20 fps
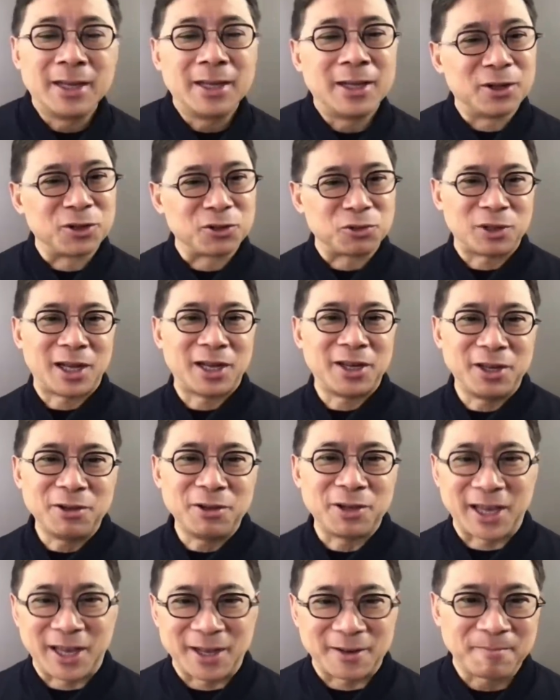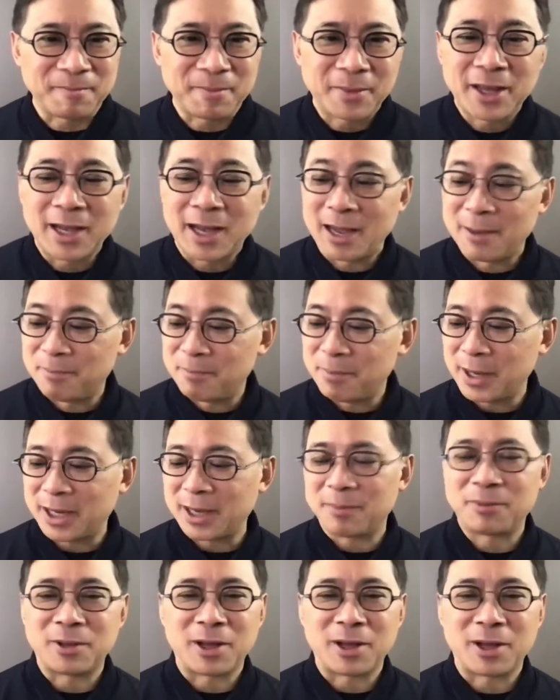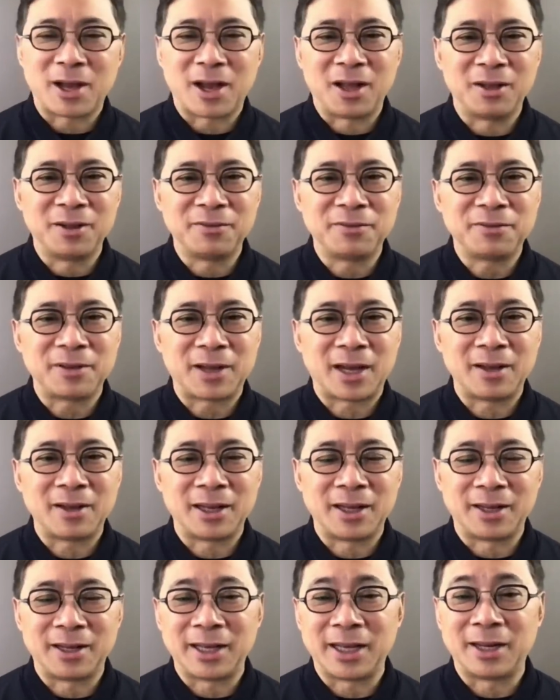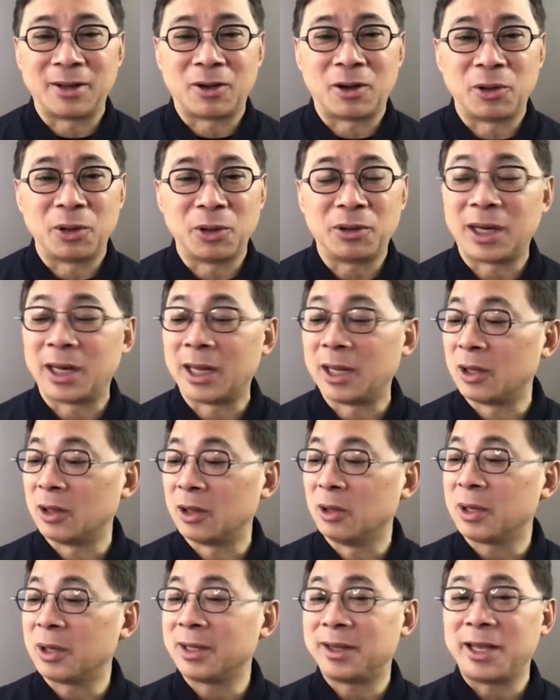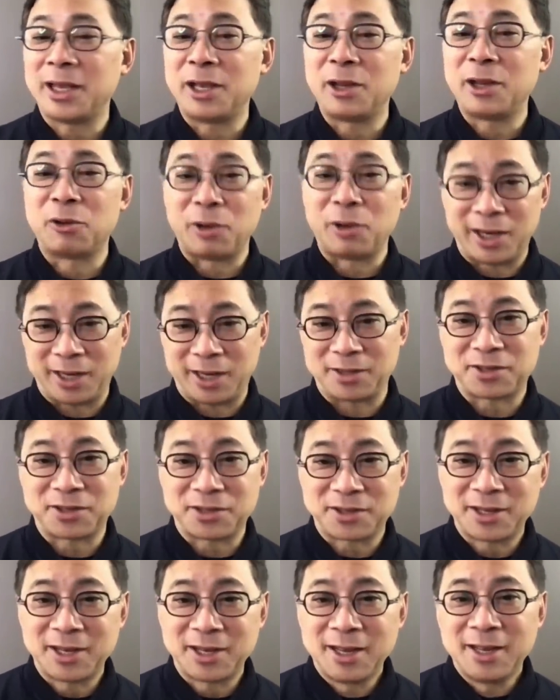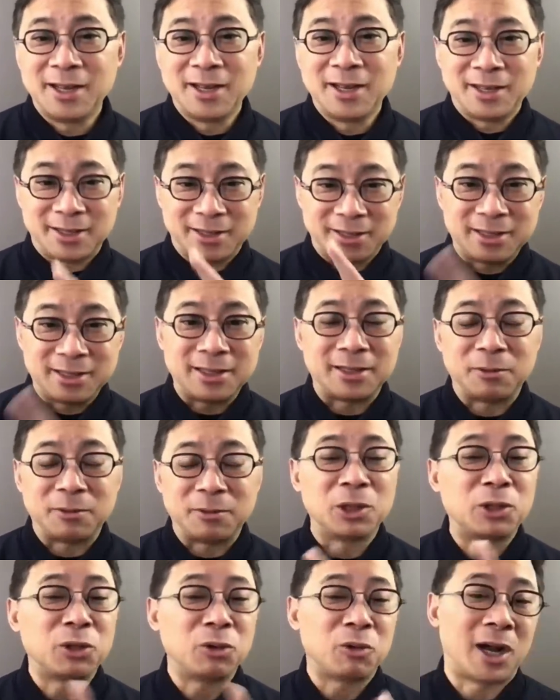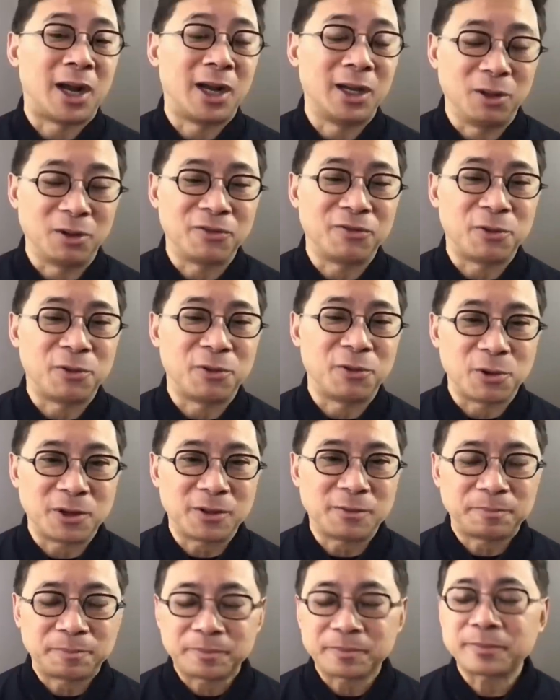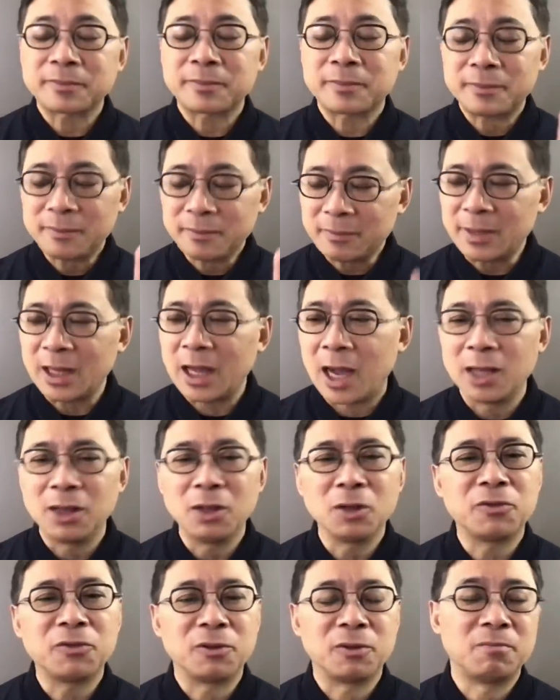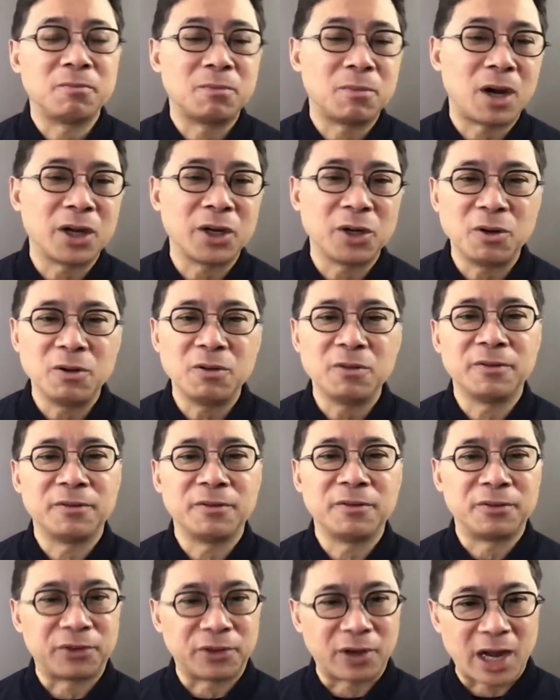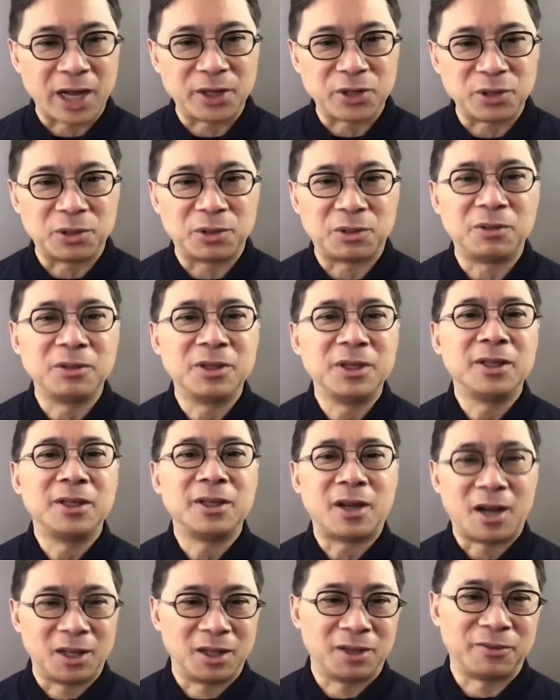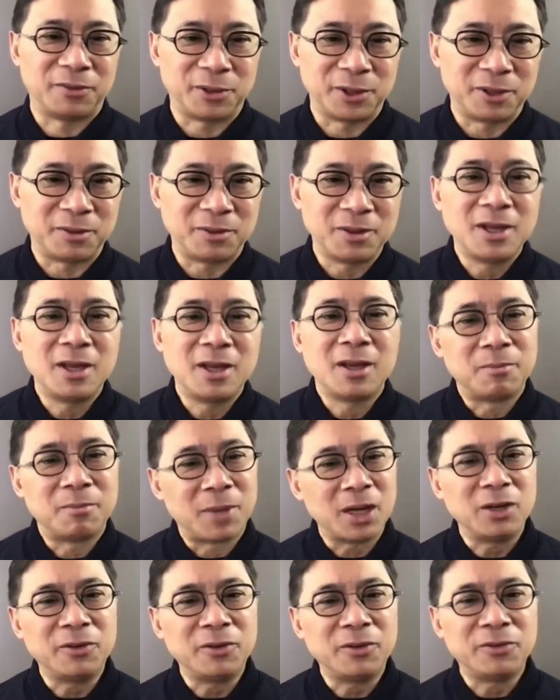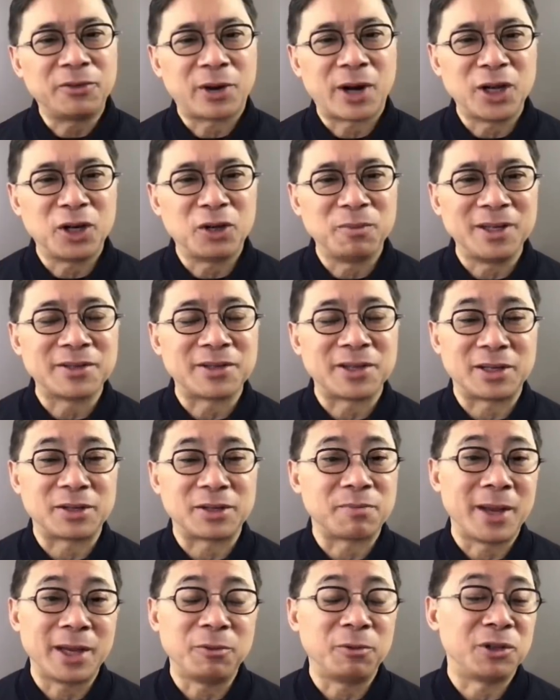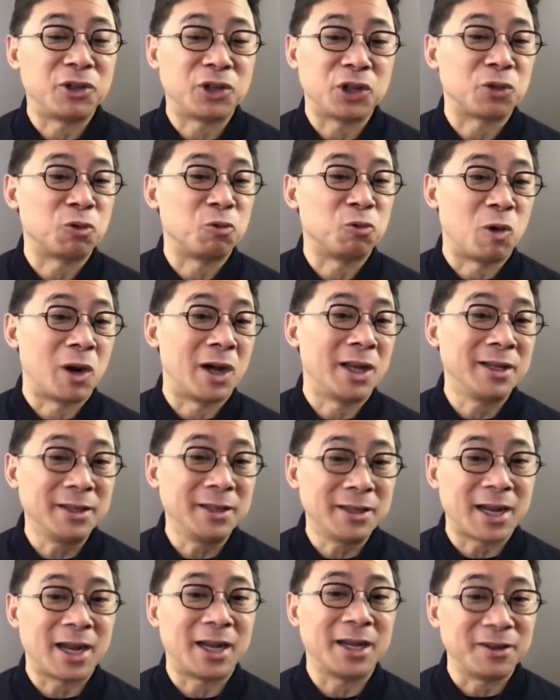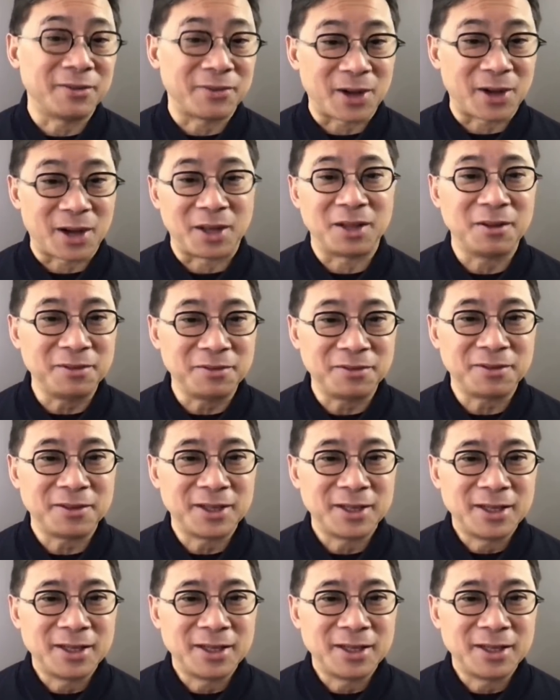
Here's what I do again. I pick up the olive and oil and I look at the ingredients. What do I look for? I look for monovarietal olive oil. Monovarietal means it's made with just one kind of olive.